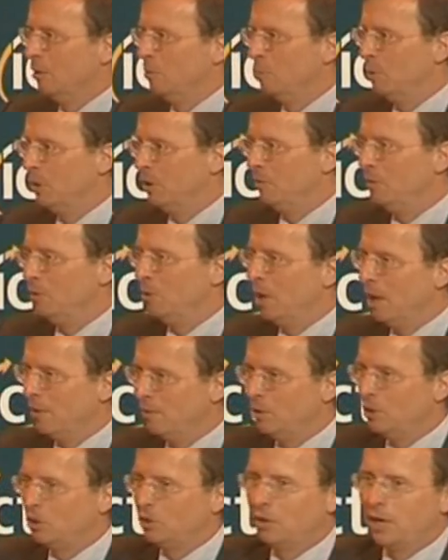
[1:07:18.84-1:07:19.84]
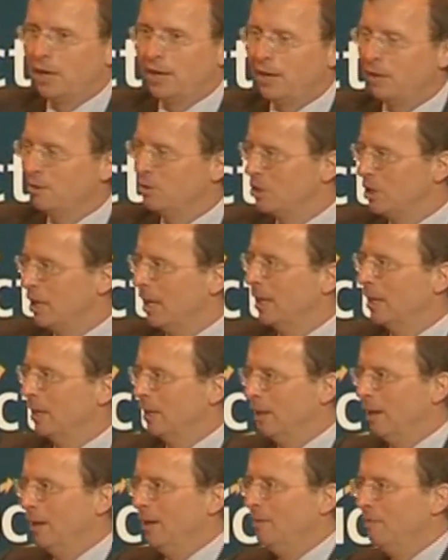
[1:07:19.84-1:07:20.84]
but if you haven't tried out
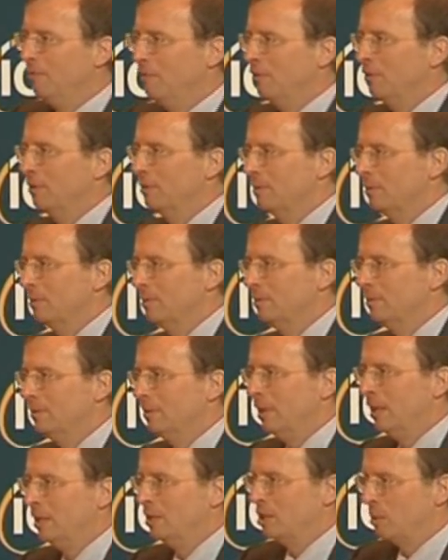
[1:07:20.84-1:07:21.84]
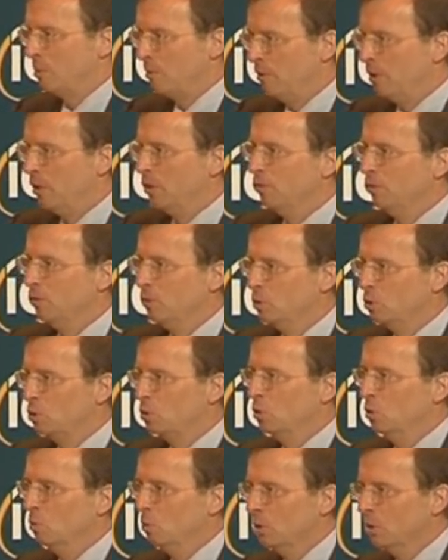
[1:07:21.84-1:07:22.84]
Second Life and some of the other
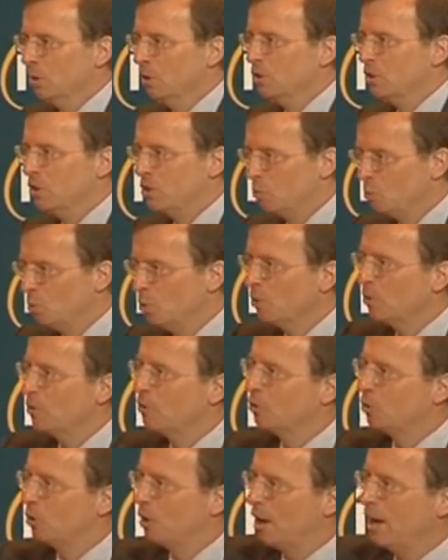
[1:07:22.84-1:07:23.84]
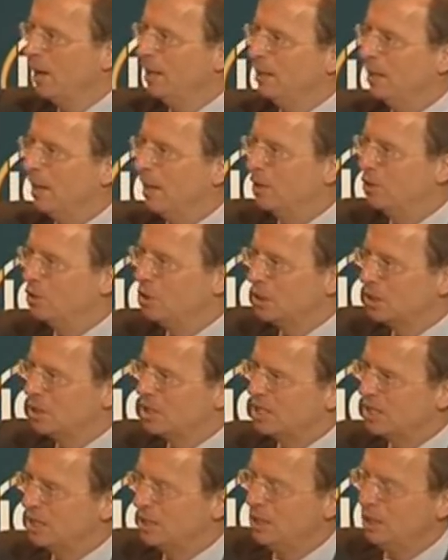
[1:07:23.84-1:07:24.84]
virtual worlds, it's worth trying that just
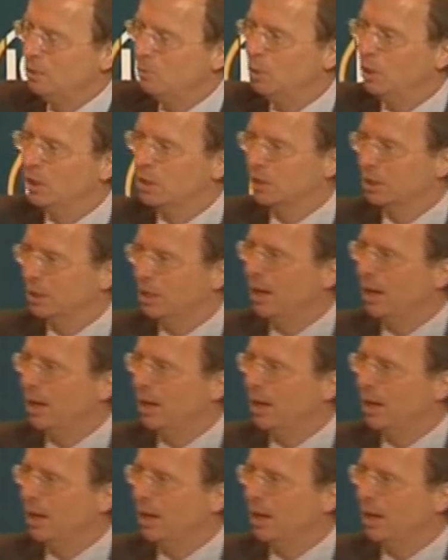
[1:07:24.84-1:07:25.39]
to see what it's